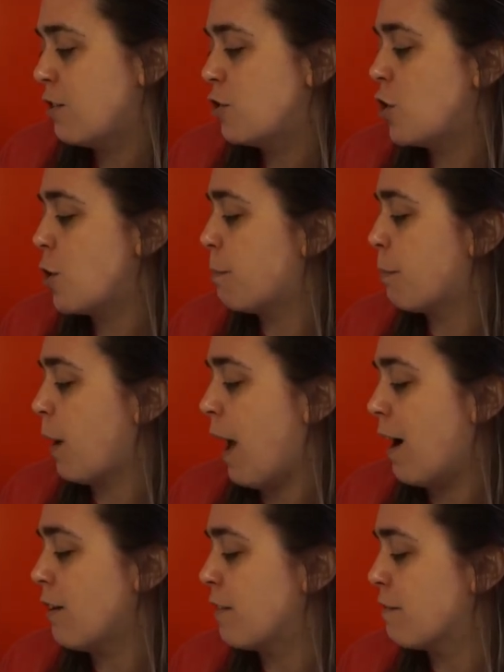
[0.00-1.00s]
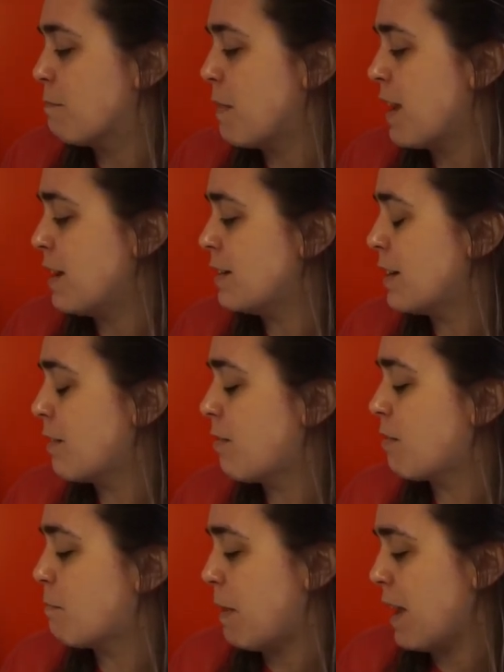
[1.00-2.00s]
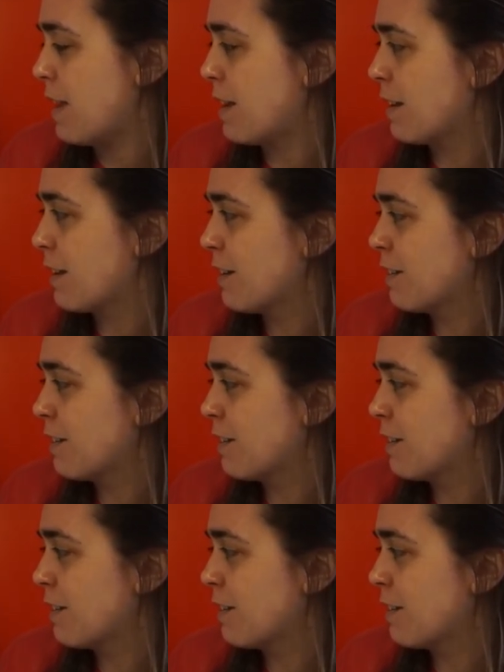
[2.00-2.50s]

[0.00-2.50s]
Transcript: too proud of me to speak.